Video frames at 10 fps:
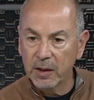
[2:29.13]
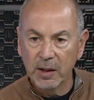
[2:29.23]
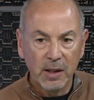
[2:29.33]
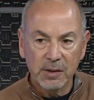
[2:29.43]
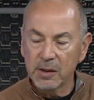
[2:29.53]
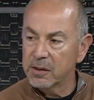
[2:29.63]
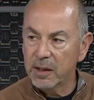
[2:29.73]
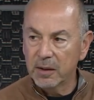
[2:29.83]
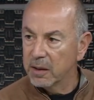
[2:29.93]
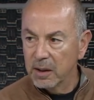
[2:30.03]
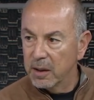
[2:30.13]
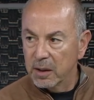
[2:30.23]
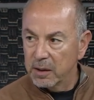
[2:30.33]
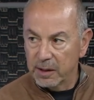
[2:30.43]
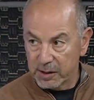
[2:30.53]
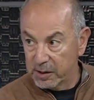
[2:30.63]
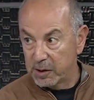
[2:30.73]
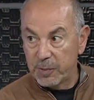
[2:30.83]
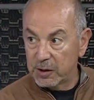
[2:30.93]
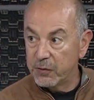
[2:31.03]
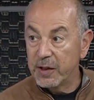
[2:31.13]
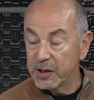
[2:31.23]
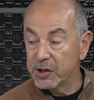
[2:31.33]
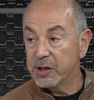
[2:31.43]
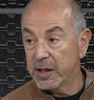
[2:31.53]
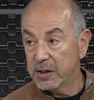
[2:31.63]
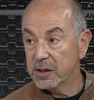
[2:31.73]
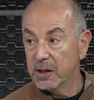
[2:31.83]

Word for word: And since then, this is his best finish since.